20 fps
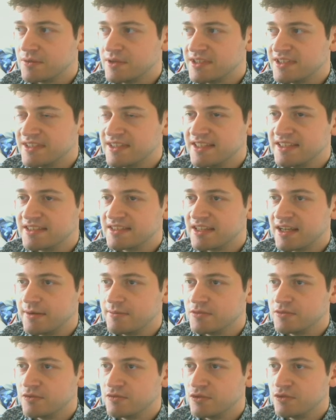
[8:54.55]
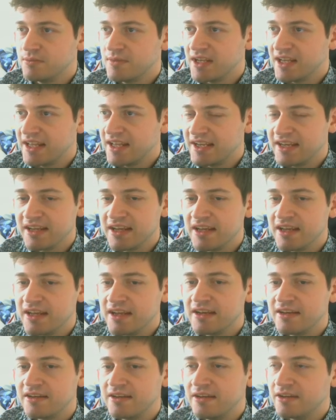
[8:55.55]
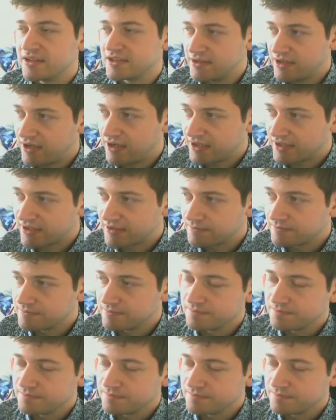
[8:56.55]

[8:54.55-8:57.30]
which needs time to ruminate, does not.